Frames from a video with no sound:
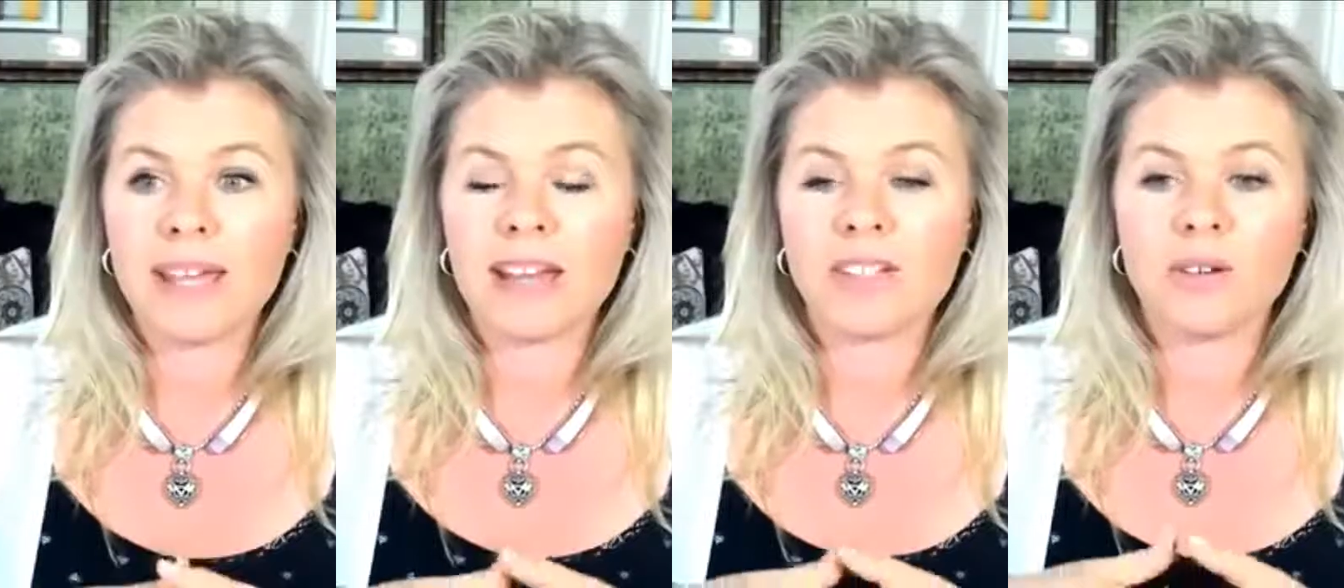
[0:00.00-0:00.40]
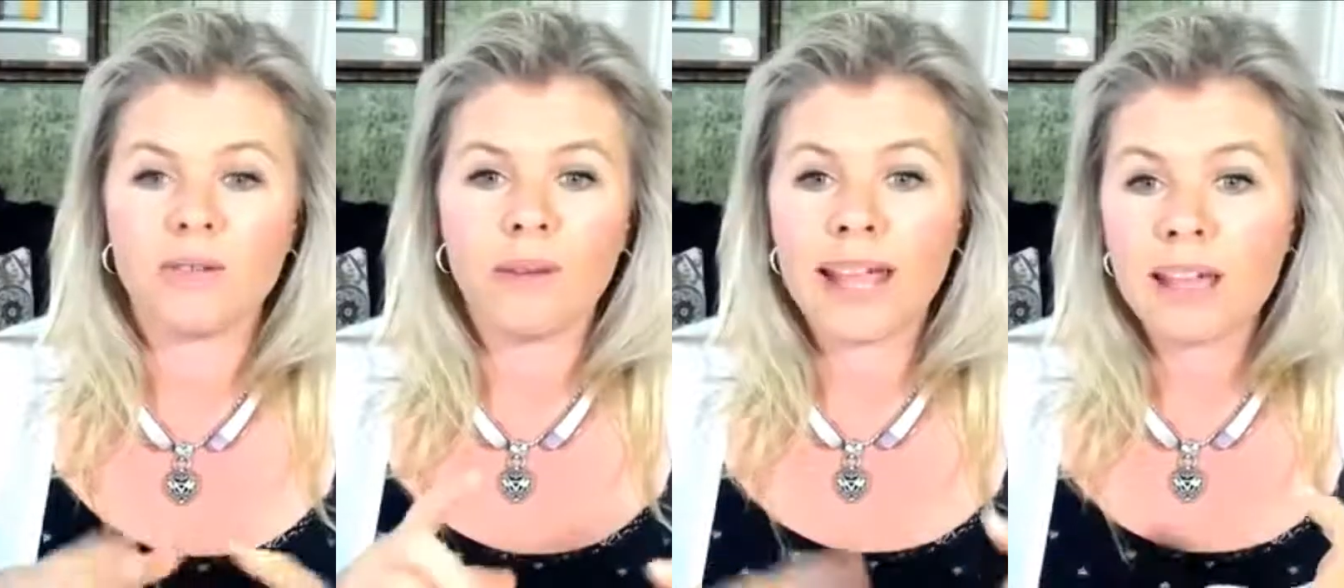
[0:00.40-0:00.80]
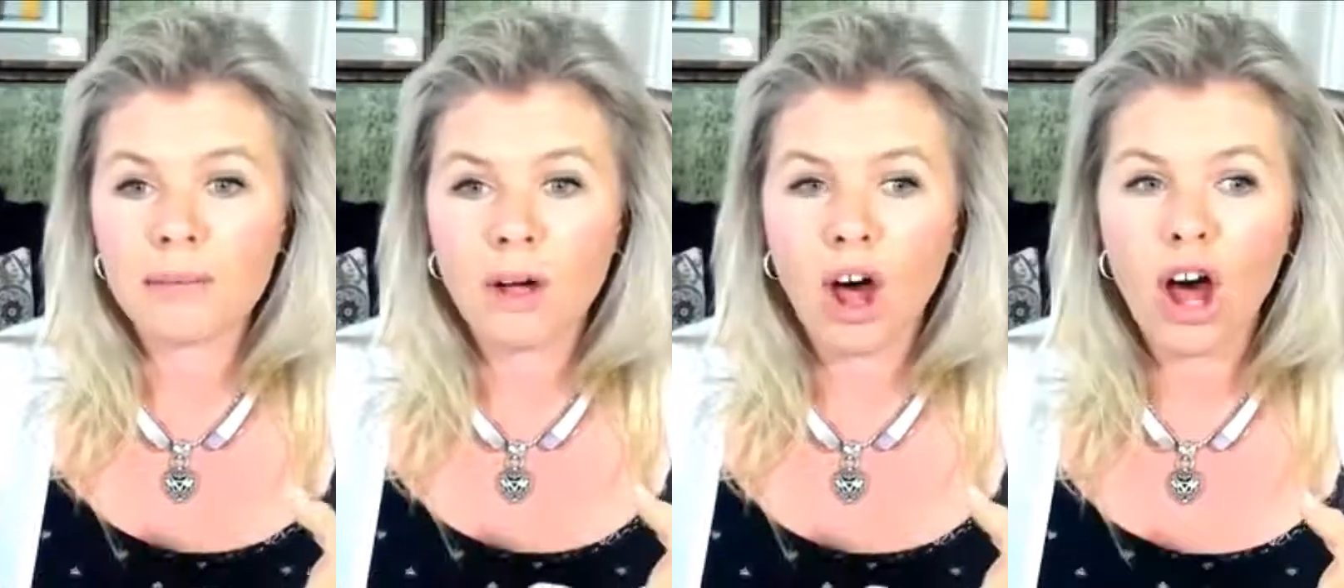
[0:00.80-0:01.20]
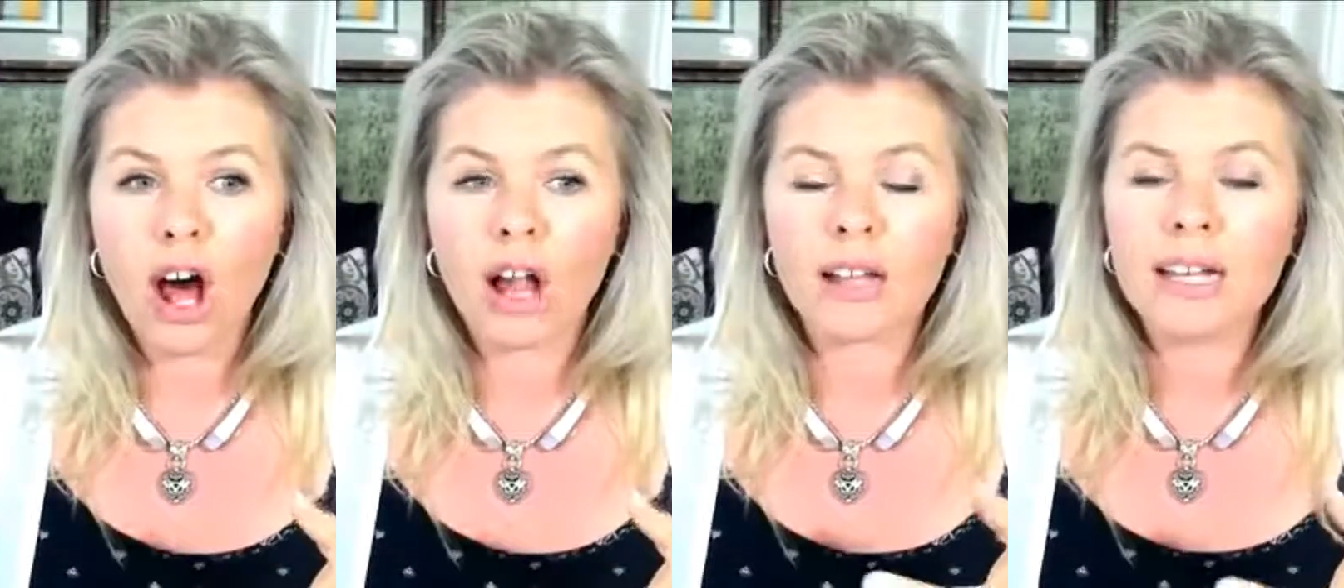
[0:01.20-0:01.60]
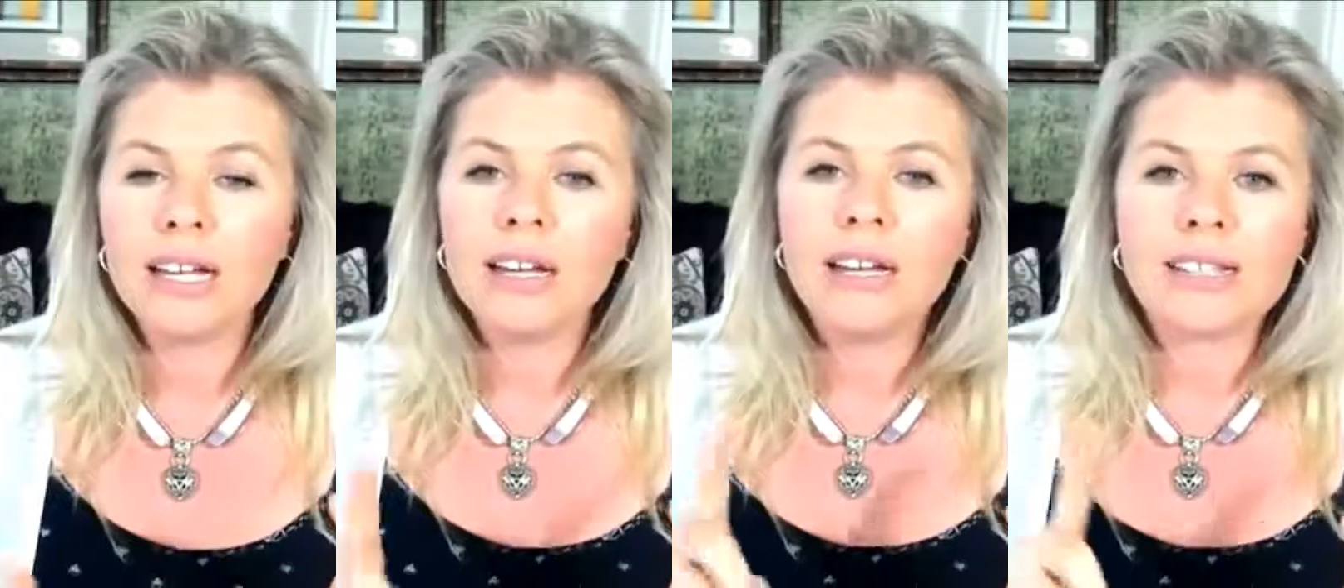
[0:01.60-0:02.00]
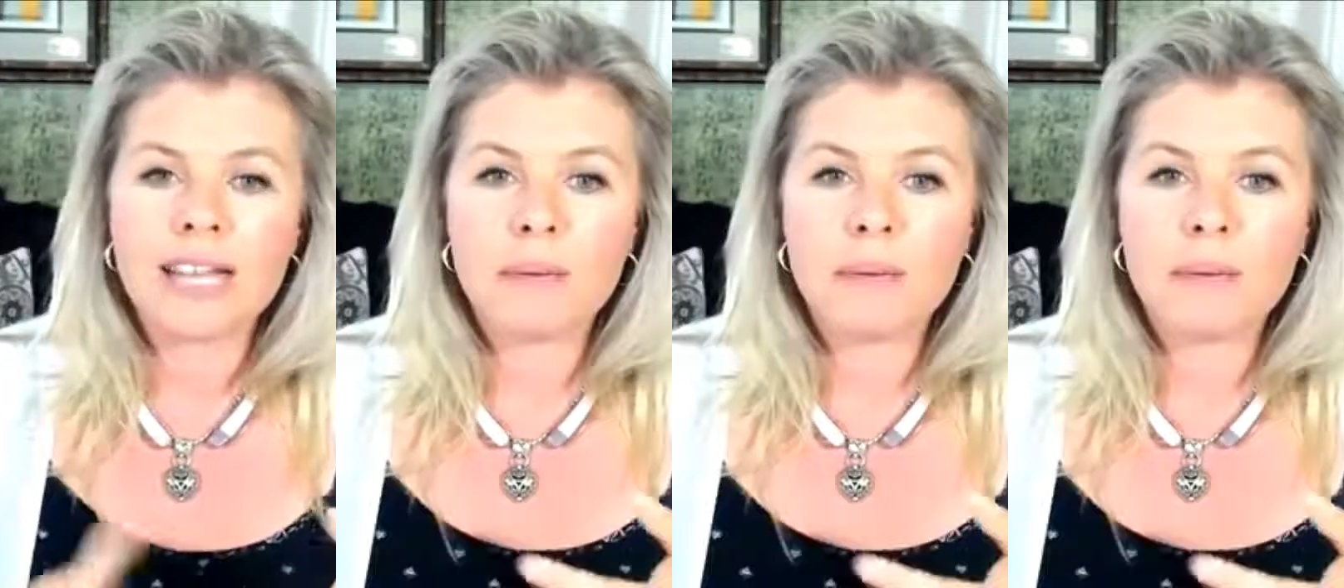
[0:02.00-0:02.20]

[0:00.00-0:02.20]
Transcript: I do a rank up call to get